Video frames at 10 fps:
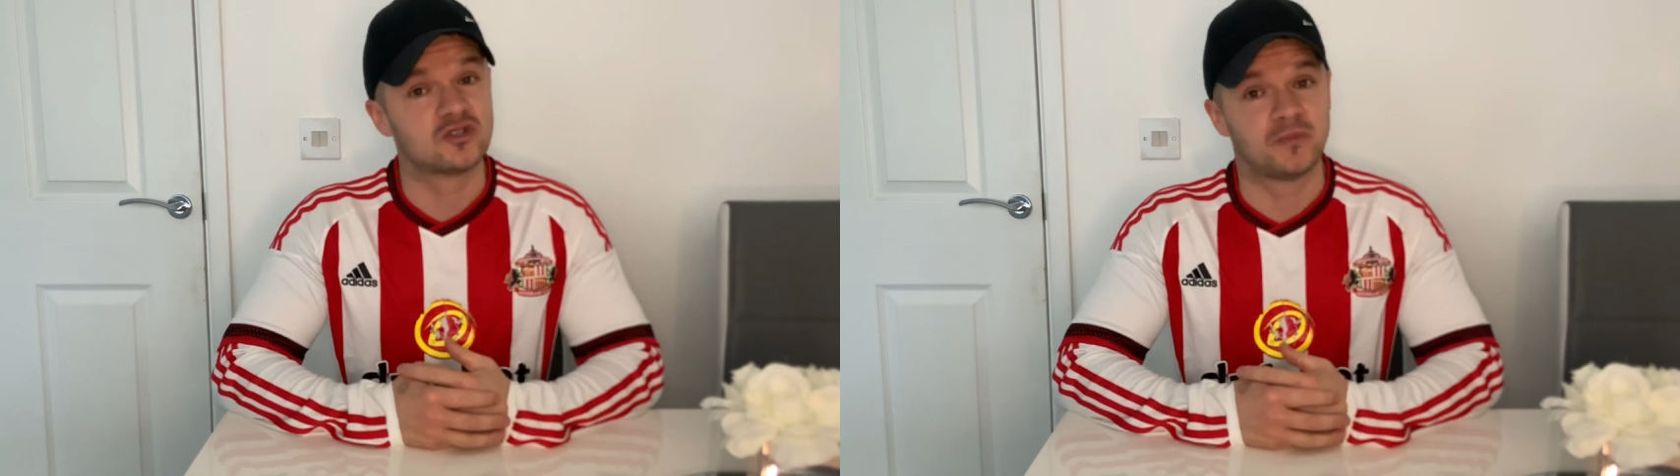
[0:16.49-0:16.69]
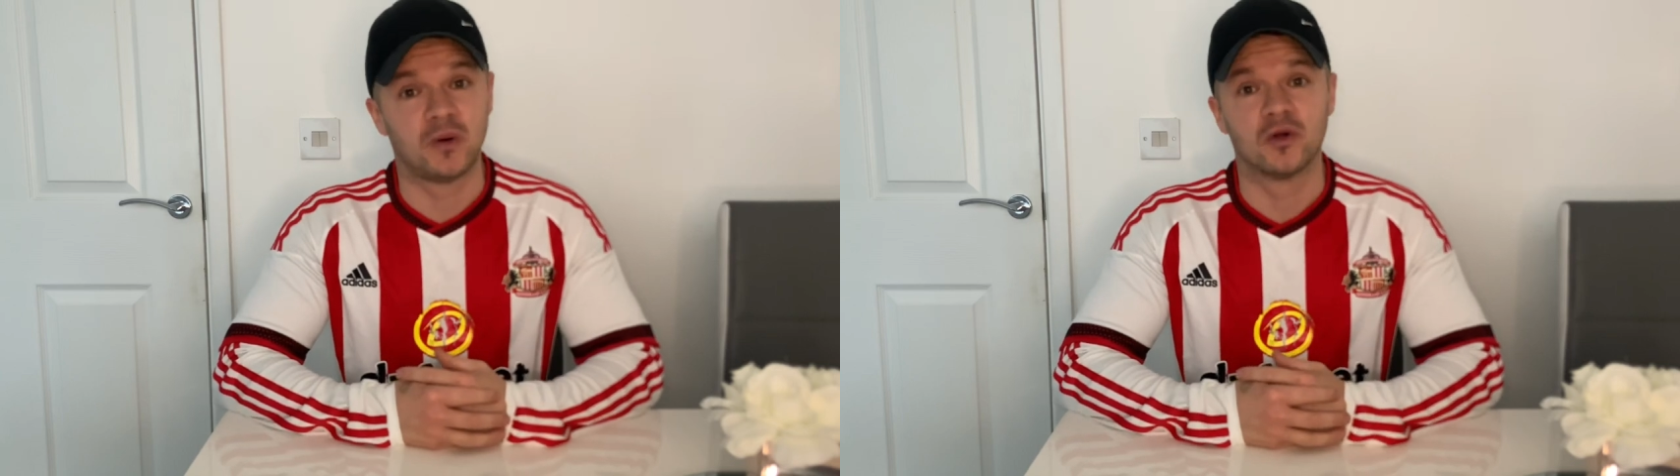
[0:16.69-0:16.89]

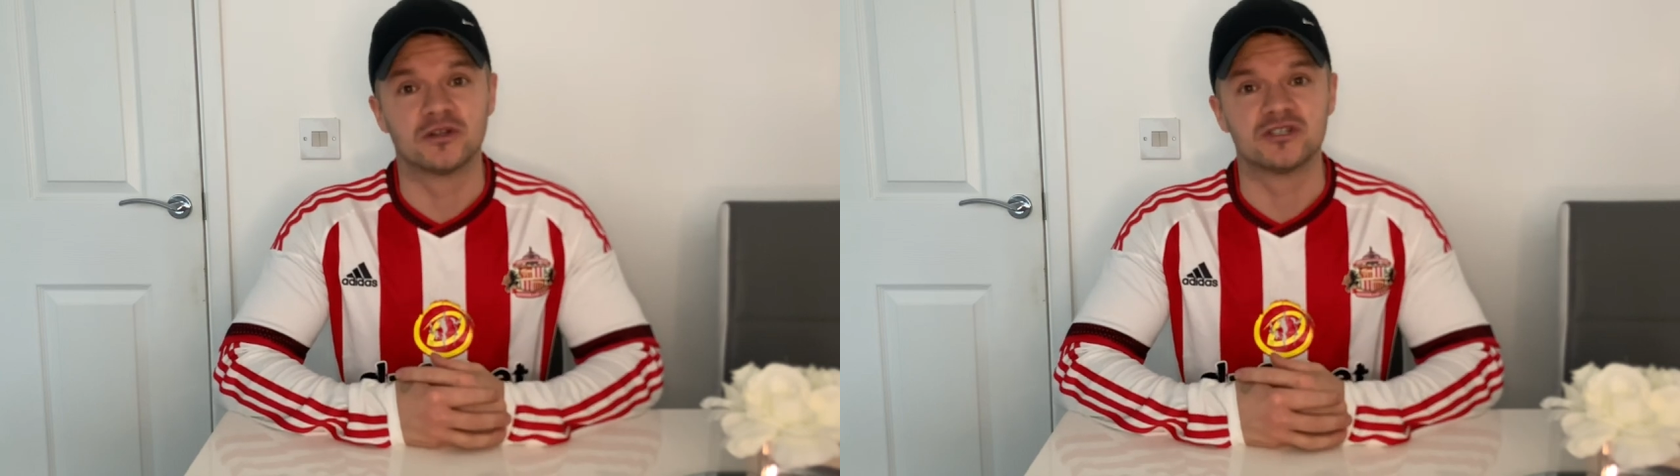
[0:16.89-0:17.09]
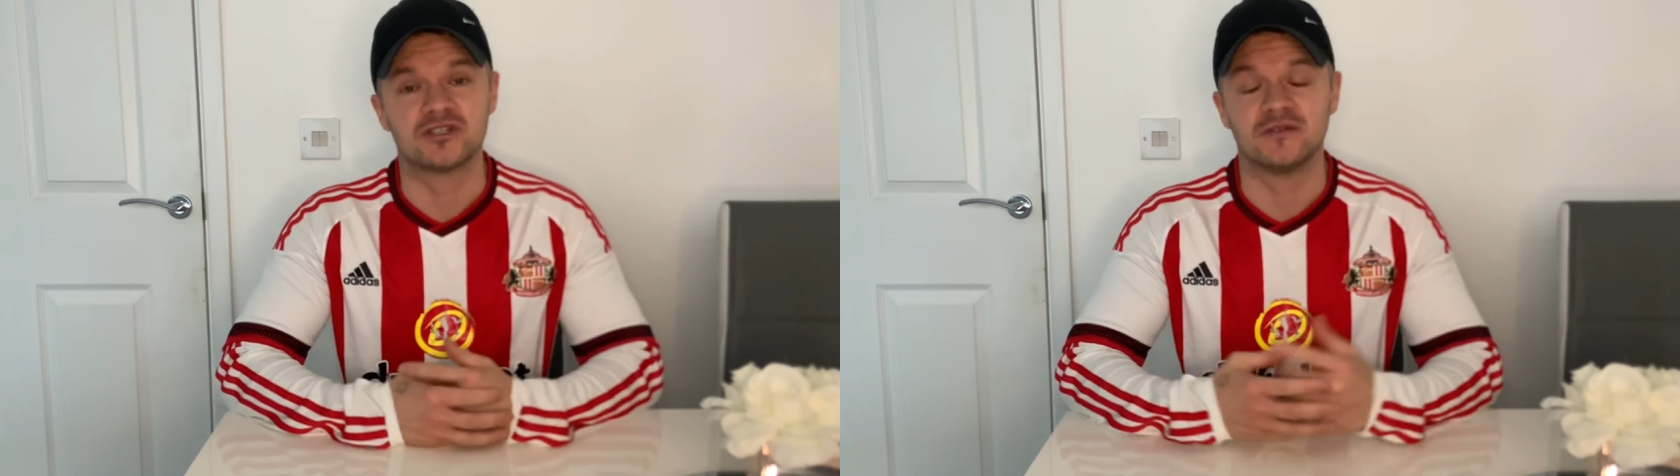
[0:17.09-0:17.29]

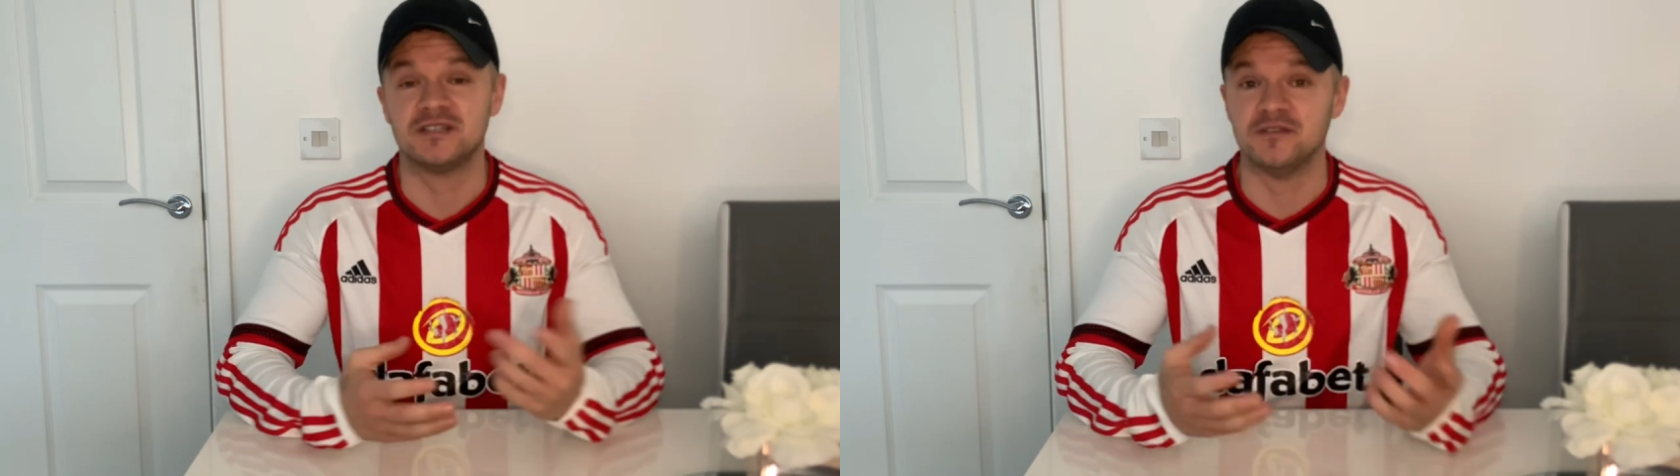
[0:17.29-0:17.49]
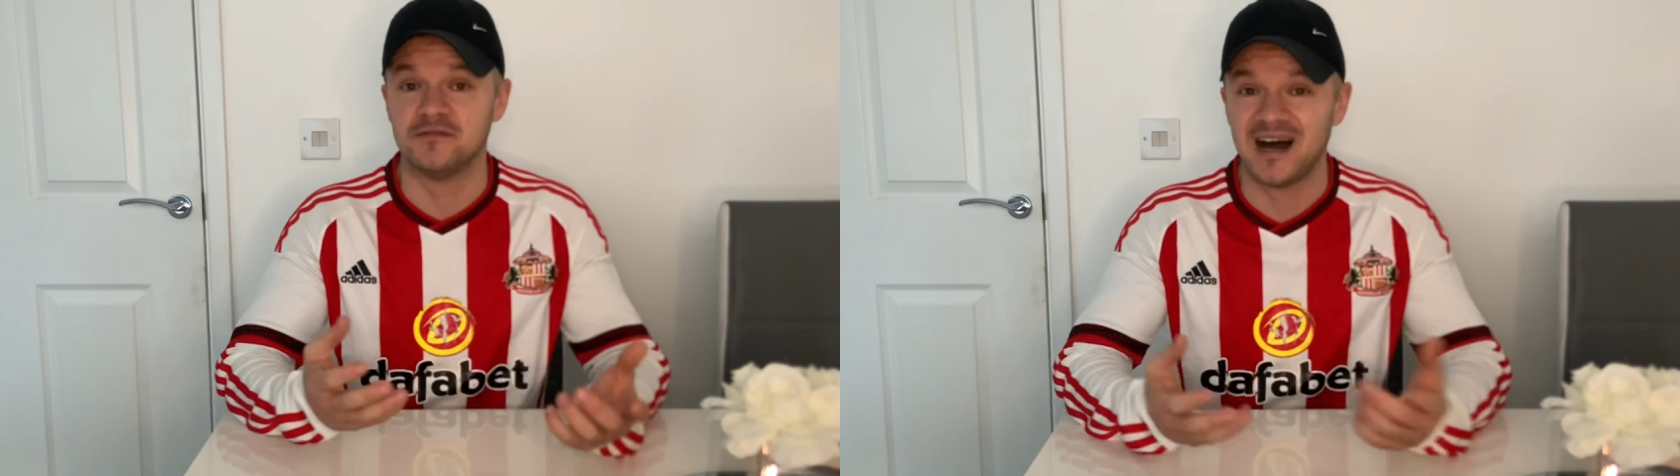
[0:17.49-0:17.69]
supporters
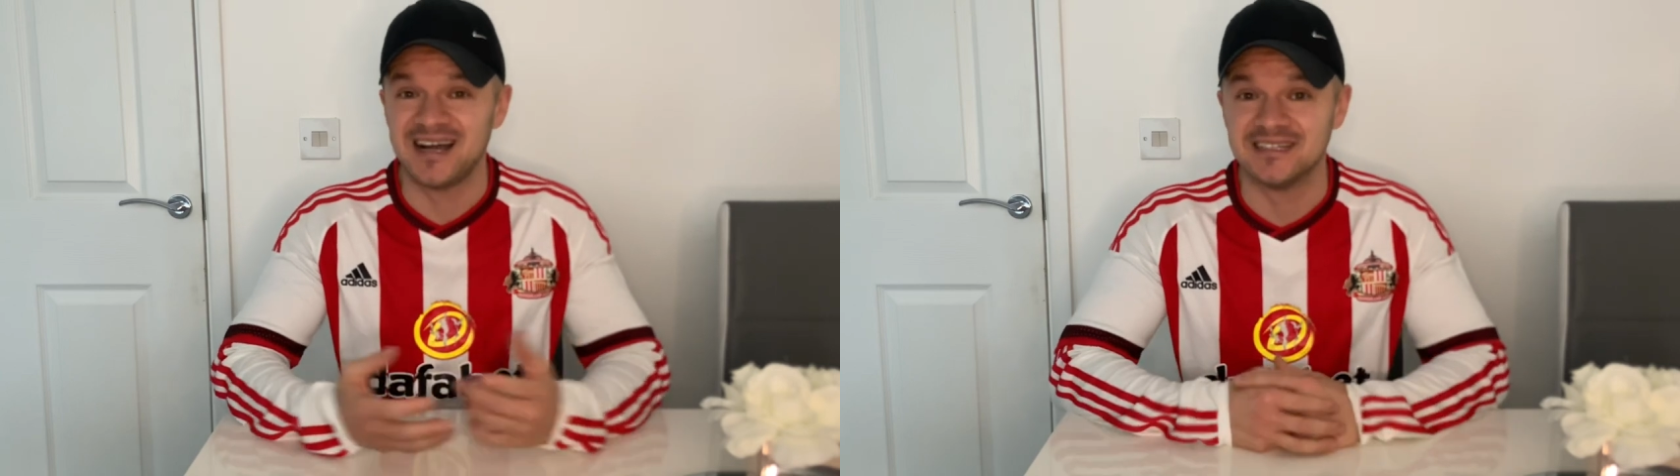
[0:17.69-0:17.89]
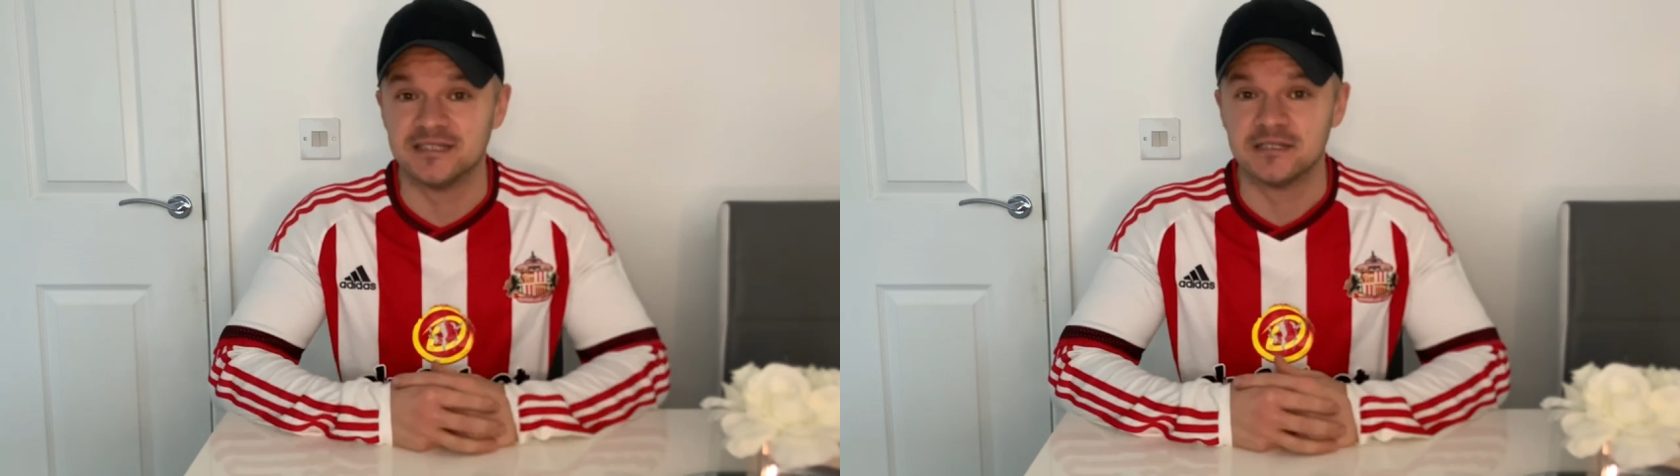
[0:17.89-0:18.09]

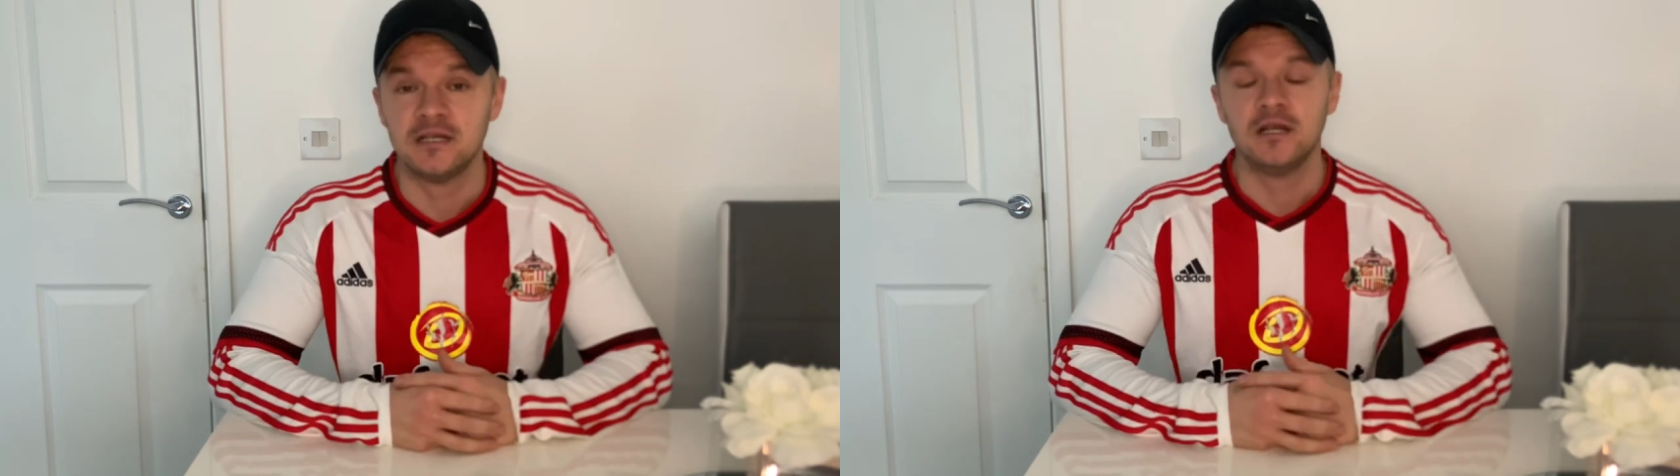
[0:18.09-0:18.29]
divided.